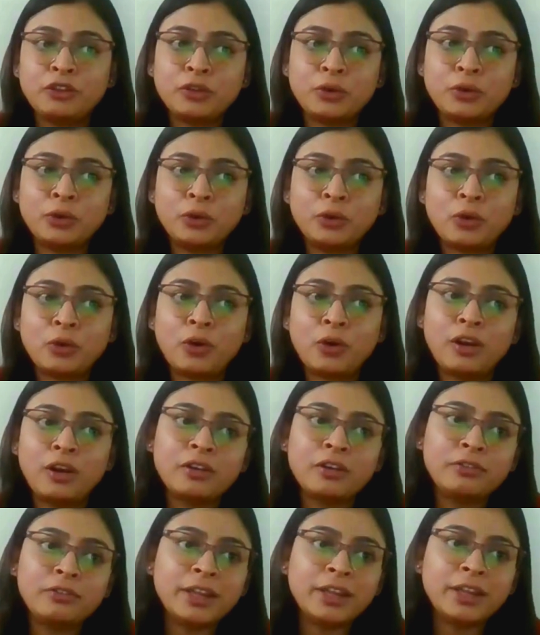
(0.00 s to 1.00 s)
So
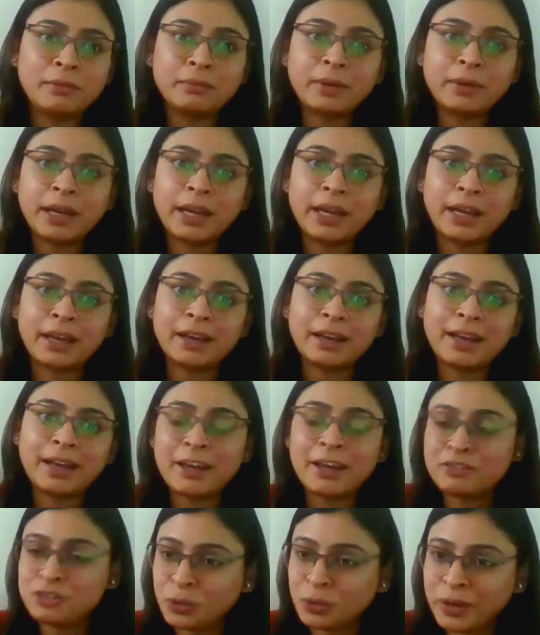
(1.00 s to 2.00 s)
all of them
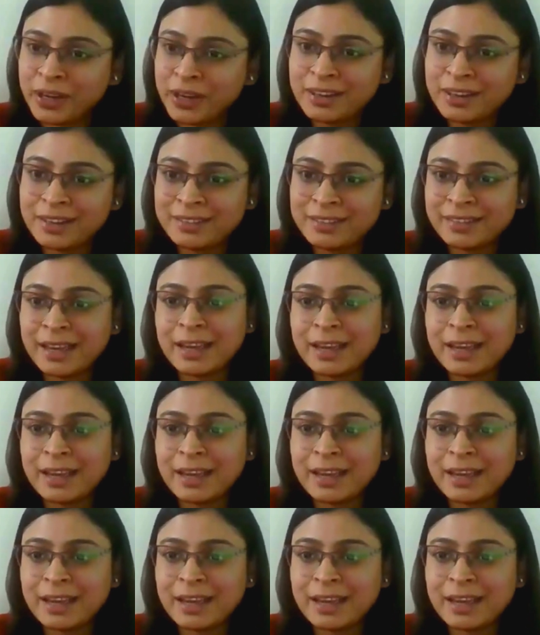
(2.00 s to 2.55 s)
have joined us